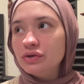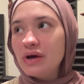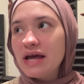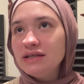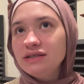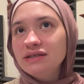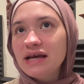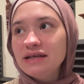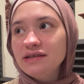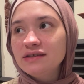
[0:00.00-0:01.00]

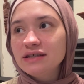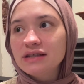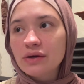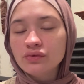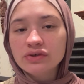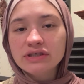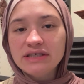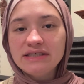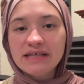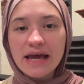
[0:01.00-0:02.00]
anything that
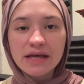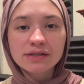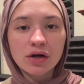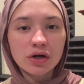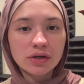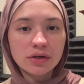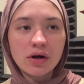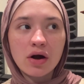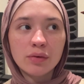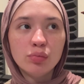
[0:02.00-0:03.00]
really takes
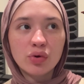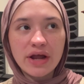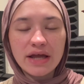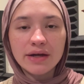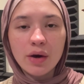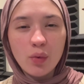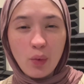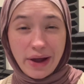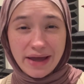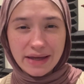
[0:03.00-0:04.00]
our brain
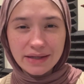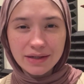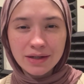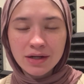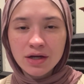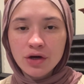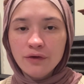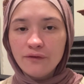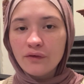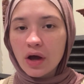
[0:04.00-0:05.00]
away
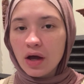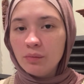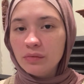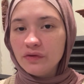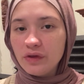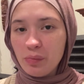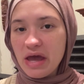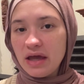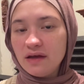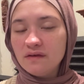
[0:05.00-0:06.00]
from the
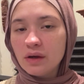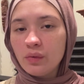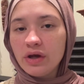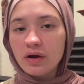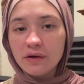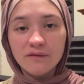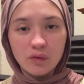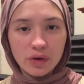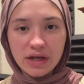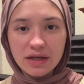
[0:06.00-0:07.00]
pain that we are
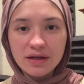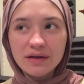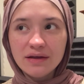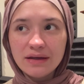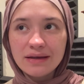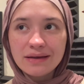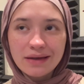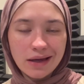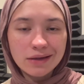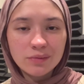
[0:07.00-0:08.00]
avoiding
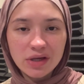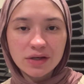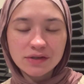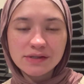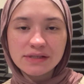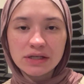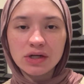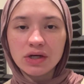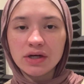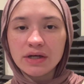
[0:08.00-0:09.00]
can be
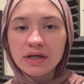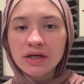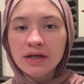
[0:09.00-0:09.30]
considered